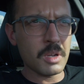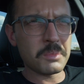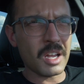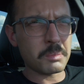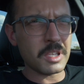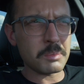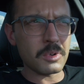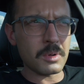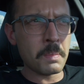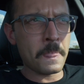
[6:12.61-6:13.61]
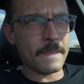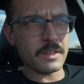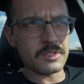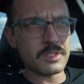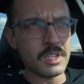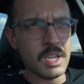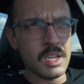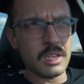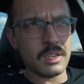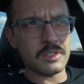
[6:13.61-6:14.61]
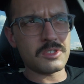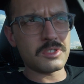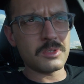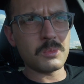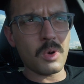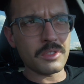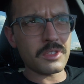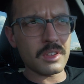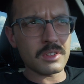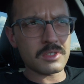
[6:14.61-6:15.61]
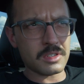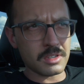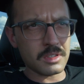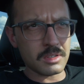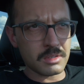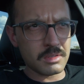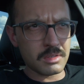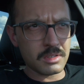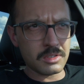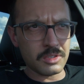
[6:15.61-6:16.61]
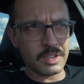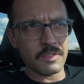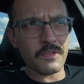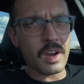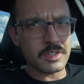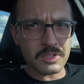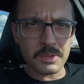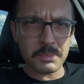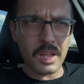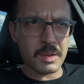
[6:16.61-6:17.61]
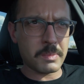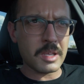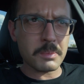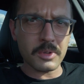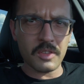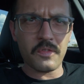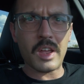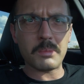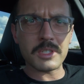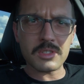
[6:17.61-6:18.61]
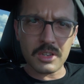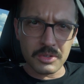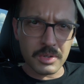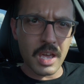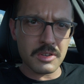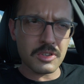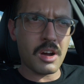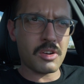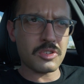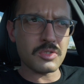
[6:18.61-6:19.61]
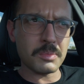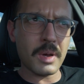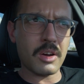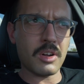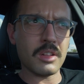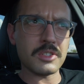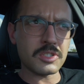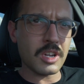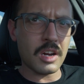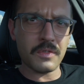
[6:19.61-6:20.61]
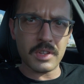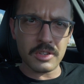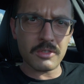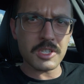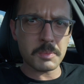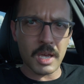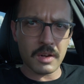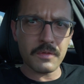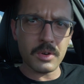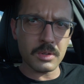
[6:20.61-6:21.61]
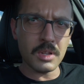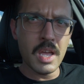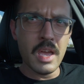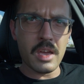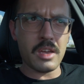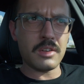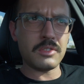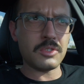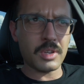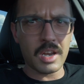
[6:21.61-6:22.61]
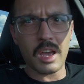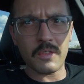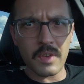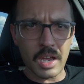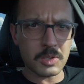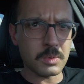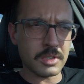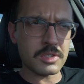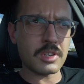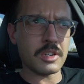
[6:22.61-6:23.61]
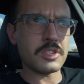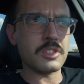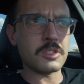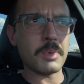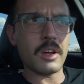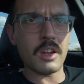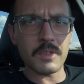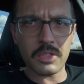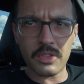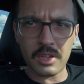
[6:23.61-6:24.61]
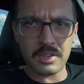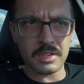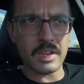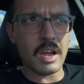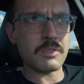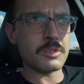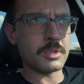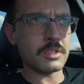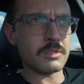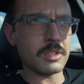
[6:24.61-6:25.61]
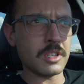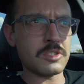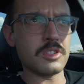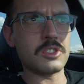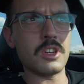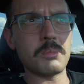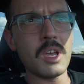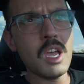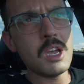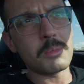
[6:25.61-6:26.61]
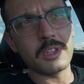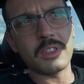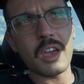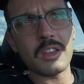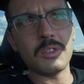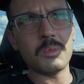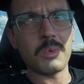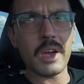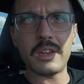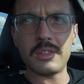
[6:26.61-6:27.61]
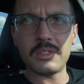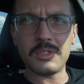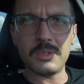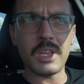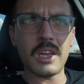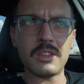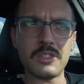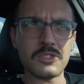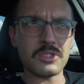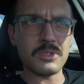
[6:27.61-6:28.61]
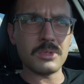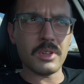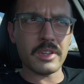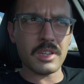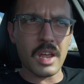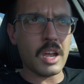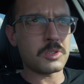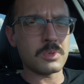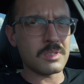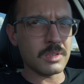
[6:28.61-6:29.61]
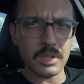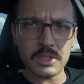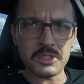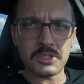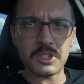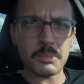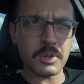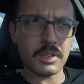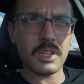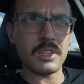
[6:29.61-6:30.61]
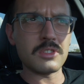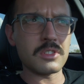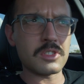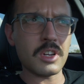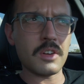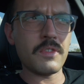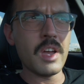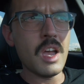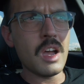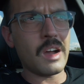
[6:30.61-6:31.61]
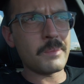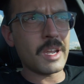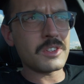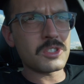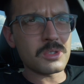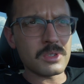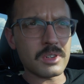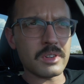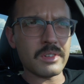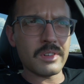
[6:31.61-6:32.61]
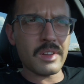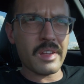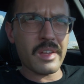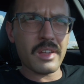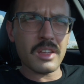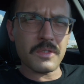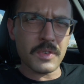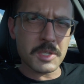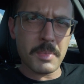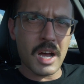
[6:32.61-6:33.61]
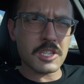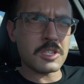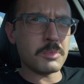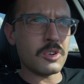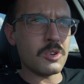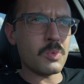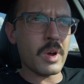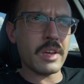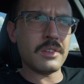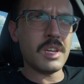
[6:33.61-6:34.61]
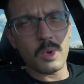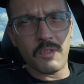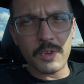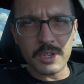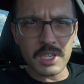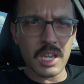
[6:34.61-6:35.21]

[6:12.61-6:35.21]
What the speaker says: Black people, it's one thing to, you can find some Black people and families that you can talk to about all this stuff and they're respectful and you can have actual discussions about everything and it not ruin the relationship. But then when you get into like an actual relationship with kids and stuff, I'm not sure if it's possible when, if you're